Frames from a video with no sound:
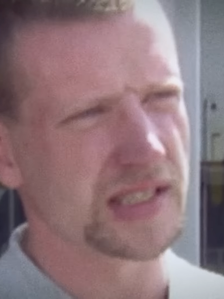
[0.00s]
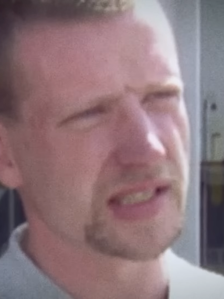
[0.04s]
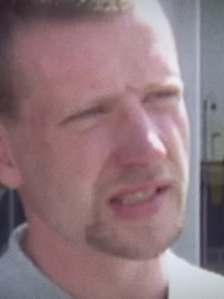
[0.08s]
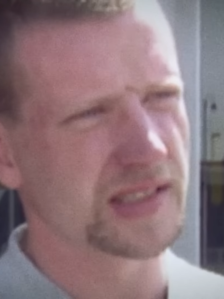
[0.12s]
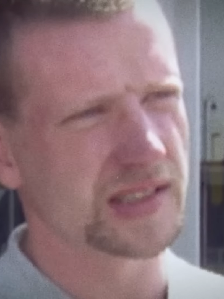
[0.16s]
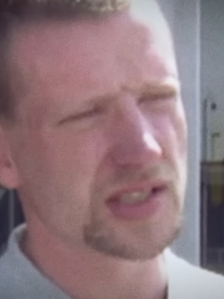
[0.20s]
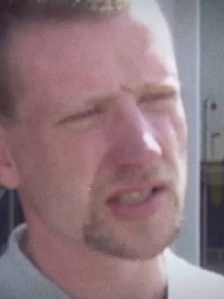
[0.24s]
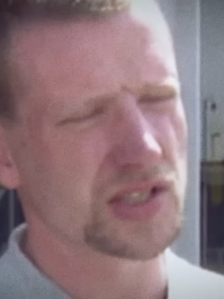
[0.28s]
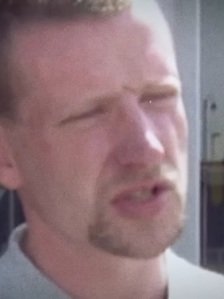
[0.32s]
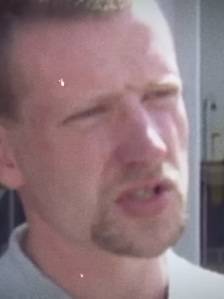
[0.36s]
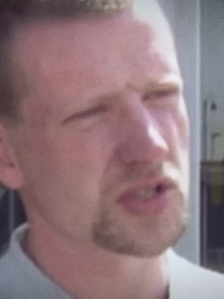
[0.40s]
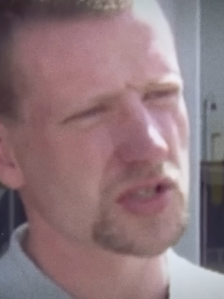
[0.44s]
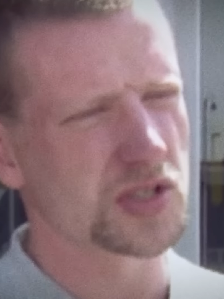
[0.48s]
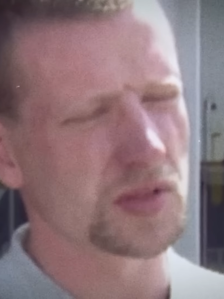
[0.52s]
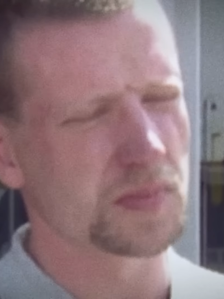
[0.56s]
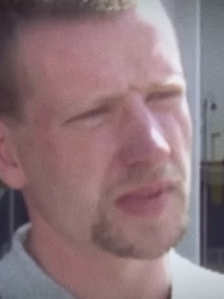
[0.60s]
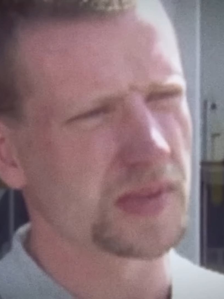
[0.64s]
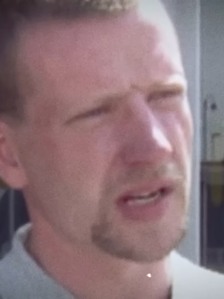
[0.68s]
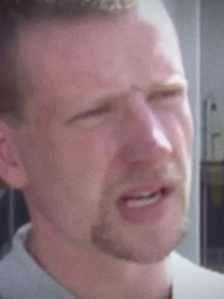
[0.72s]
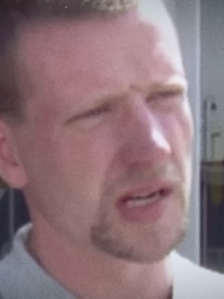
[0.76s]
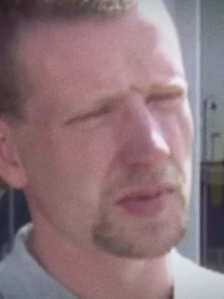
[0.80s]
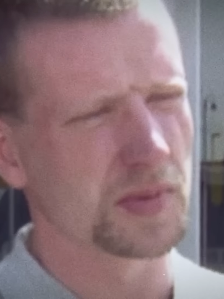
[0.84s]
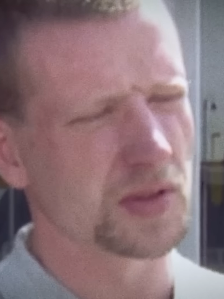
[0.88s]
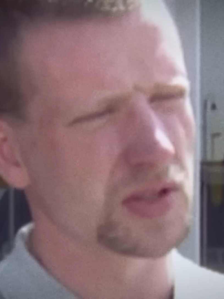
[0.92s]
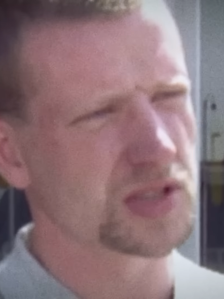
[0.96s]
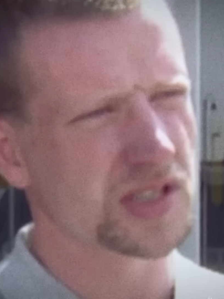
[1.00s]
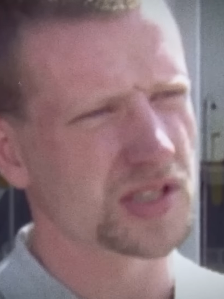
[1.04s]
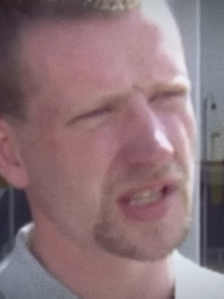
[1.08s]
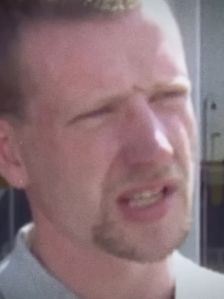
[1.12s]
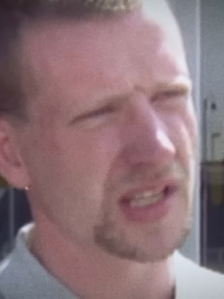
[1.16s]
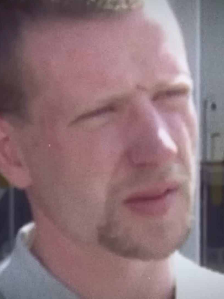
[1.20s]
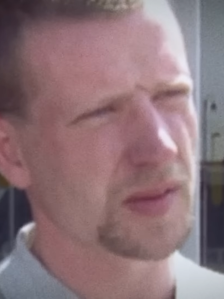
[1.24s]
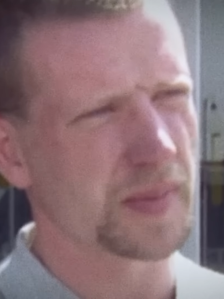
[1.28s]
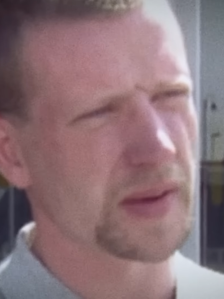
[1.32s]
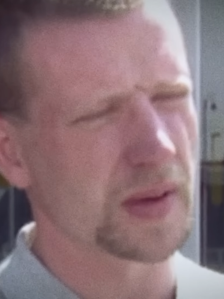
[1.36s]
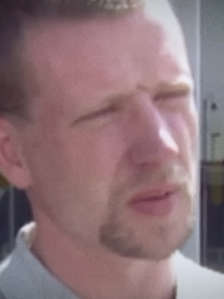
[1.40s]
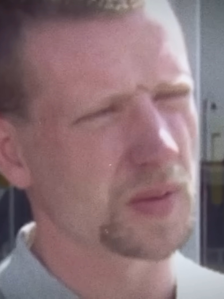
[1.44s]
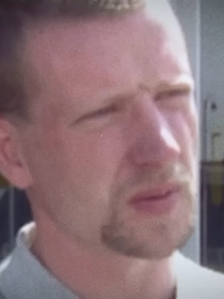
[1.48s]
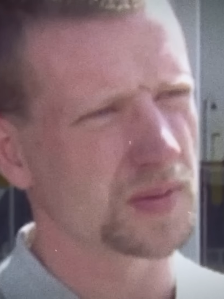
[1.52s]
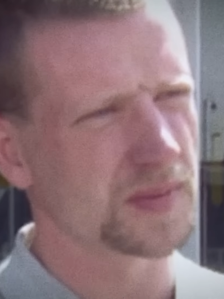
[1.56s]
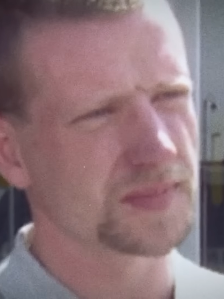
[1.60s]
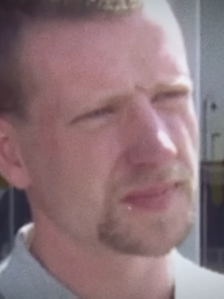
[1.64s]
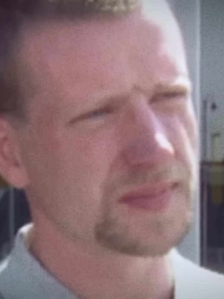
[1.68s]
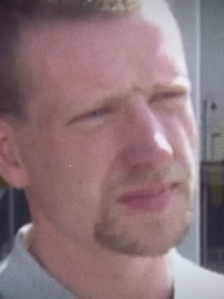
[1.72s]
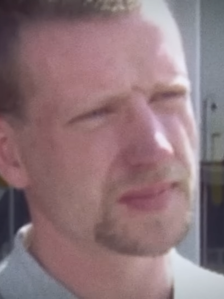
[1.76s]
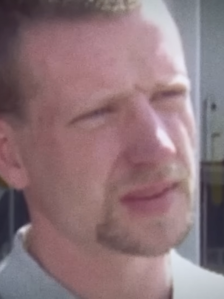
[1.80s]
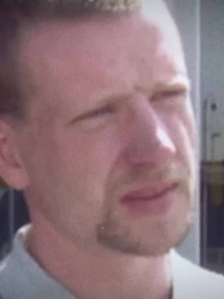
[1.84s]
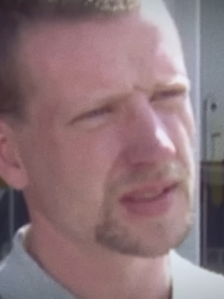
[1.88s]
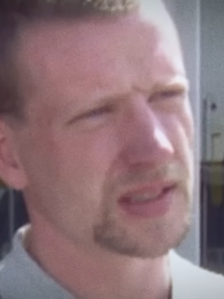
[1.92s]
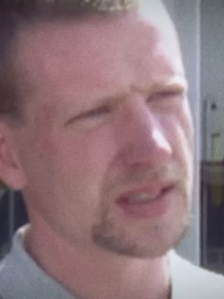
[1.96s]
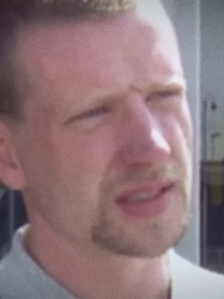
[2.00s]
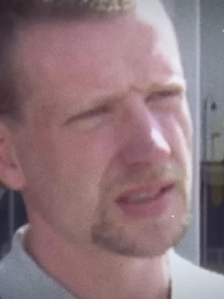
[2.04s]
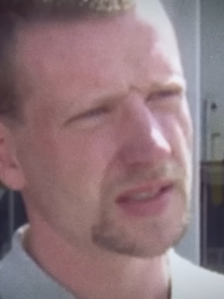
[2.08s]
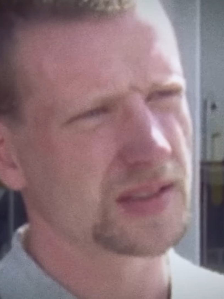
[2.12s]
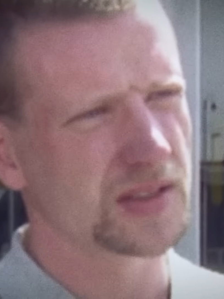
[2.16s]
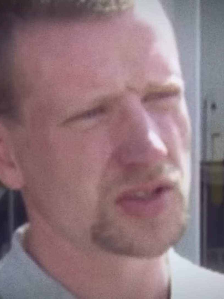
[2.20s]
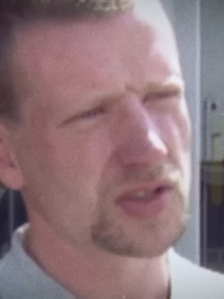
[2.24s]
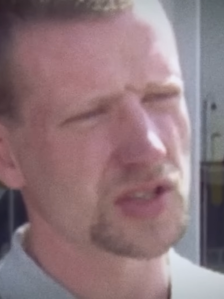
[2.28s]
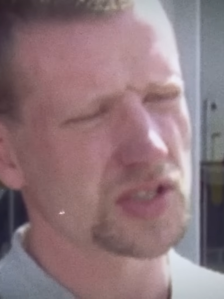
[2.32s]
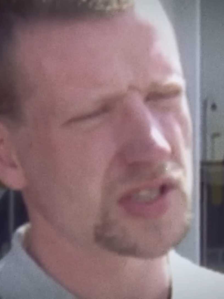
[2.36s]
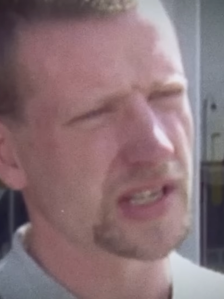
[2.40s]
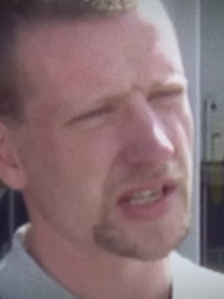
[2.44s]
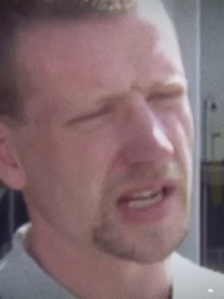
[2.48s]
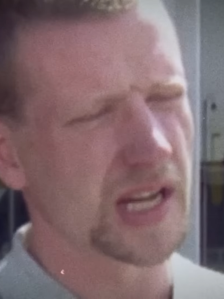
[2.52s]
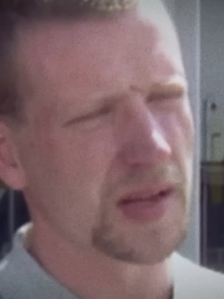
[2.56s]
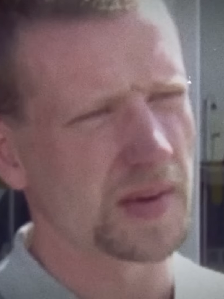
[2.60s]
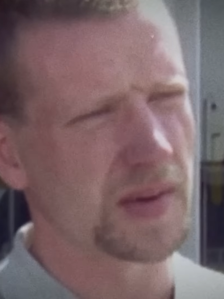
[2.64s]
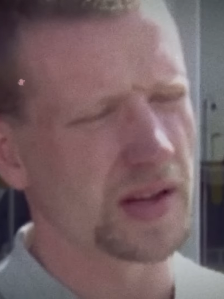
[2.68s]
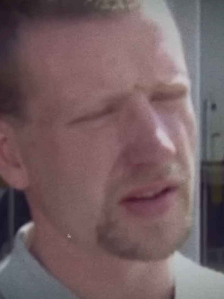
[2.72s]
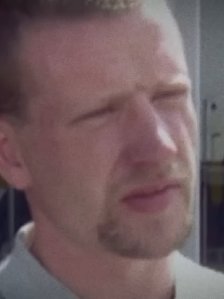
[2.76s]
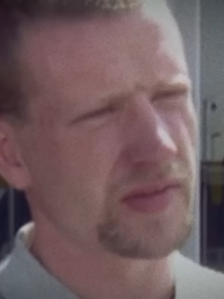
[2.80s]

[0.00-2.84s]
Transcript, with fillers: It's just unbearable to think about. It's just a nightmare for